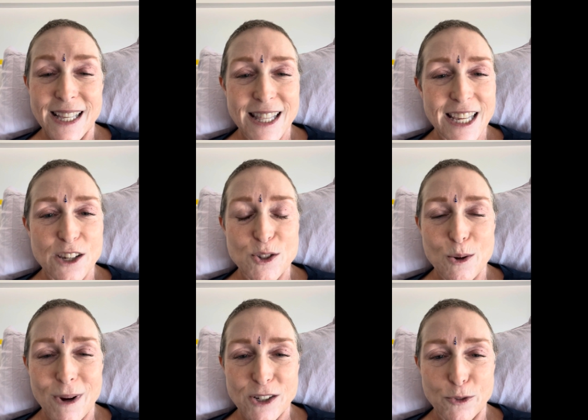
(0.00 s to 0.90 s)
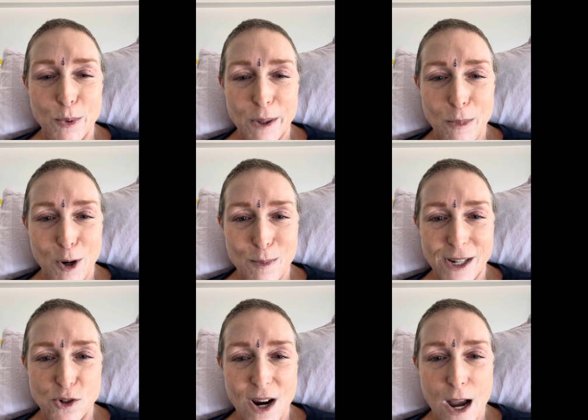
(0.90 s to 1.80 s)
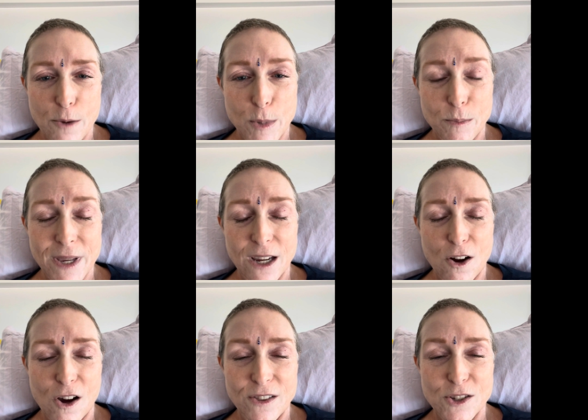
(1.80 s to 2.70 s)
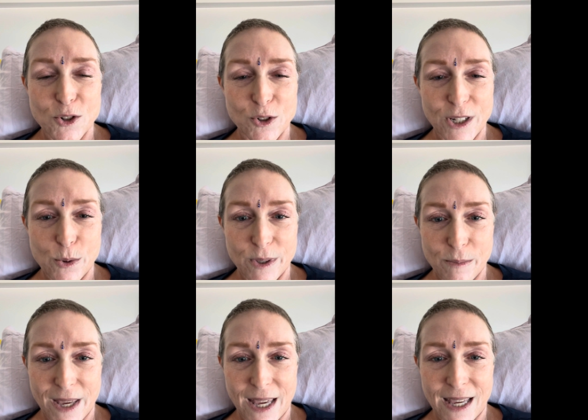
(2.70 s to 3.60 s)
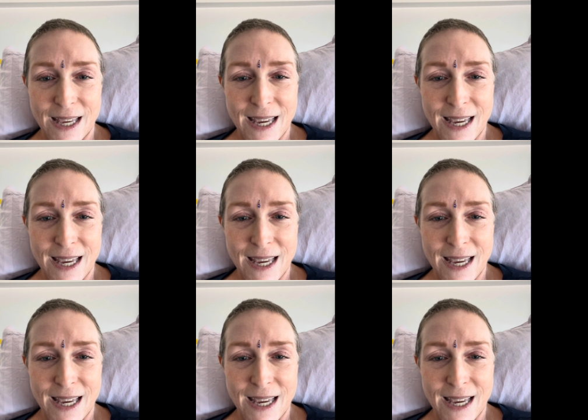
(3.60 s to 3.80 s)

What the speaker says: Thank you so much for being part of my tribe and being on this journey with me.